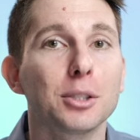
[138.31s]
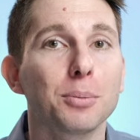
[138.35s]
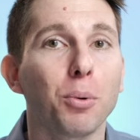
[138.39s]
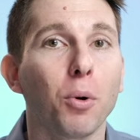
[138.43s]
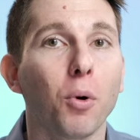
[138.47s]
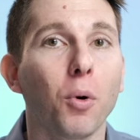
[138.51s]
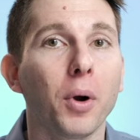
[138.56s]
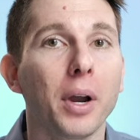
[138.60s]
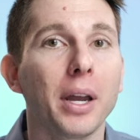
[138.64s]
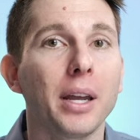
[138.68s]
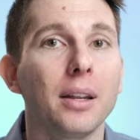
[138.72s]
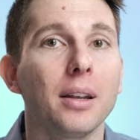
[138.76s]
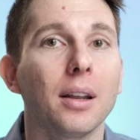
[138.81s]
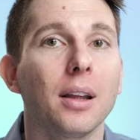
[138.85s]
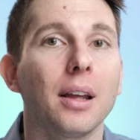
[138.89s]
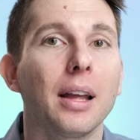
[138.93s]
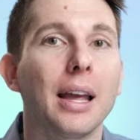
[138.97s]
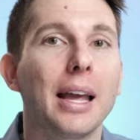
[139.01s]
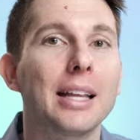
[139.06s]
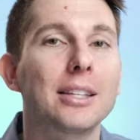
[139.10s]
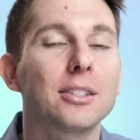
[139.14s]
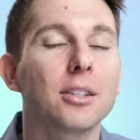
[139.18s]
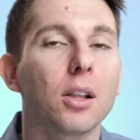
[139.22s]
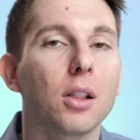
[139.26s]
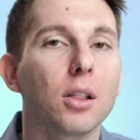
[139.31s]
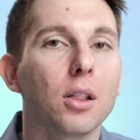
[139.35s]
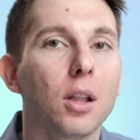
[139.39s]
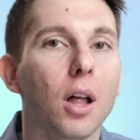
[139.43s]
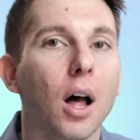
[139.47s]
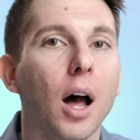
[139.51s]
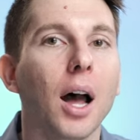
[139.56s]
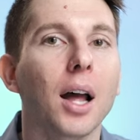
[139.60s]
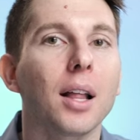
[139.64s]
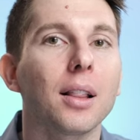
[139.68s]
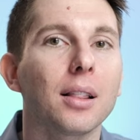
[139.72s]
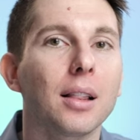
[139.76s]
point, it's a
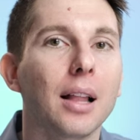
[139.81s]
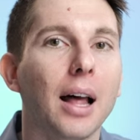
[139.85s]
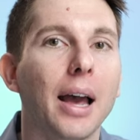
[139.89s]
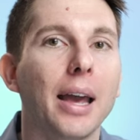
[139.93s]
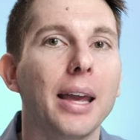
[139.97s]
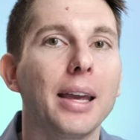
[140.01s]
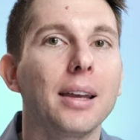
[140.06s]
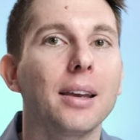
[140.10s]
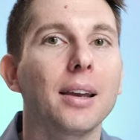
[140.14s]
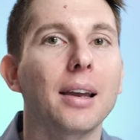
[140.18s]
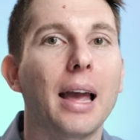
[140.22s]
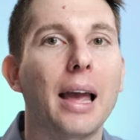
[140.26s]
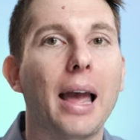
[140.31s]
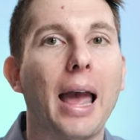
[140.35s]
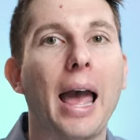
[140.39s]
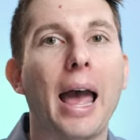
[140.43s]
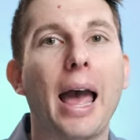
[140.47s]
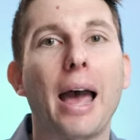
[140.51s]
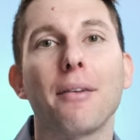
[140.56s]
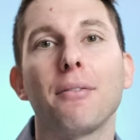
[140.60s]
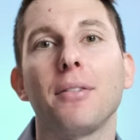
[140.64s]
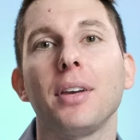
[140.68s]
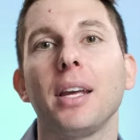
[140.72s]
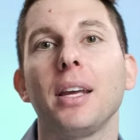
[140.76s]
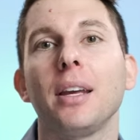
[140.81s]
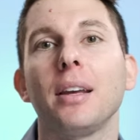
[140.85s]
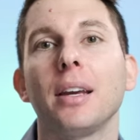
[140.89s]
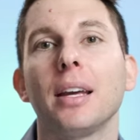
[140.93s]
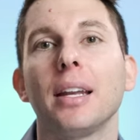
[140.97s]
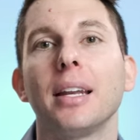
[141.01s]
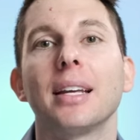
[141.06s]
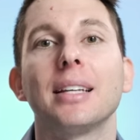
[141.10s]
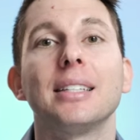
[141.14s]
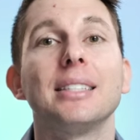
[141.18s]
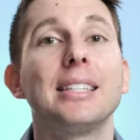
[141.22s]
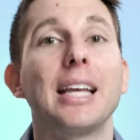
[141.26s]
lot like having
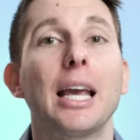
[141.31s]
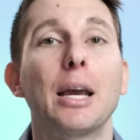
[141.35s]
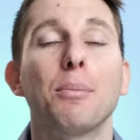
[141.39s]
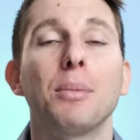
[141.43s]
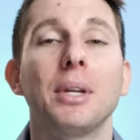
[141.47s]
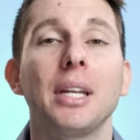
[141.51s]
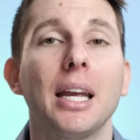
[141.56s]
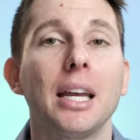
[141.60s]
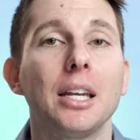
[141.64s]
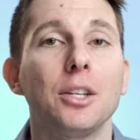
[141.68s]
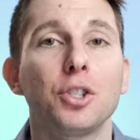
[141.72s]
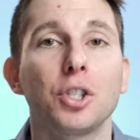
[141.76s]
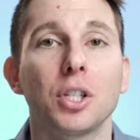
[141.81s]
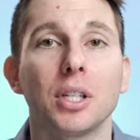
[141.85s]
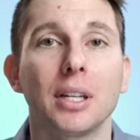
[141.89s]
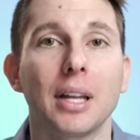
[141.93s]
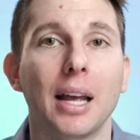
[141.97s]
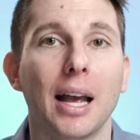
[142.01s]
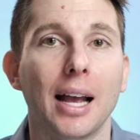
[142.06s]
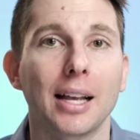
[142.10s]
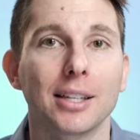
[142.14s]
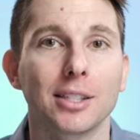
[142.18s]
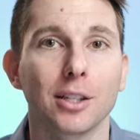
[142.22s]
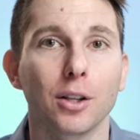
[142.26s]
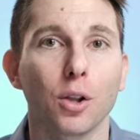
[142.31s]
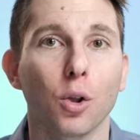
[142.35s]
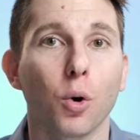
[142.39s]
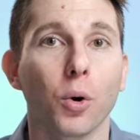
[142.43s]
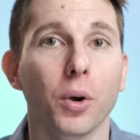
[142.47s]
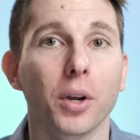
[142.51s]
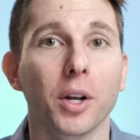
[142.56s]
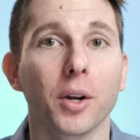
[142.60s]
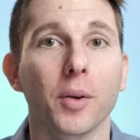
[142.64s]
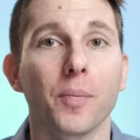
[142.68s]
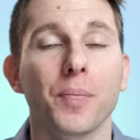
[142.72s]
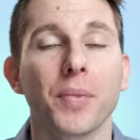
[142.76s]
an examination as a
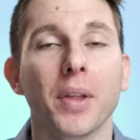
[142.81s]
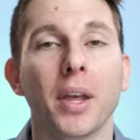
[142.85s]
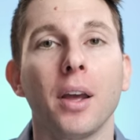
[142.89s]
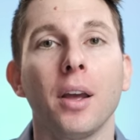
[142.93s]
lawyer.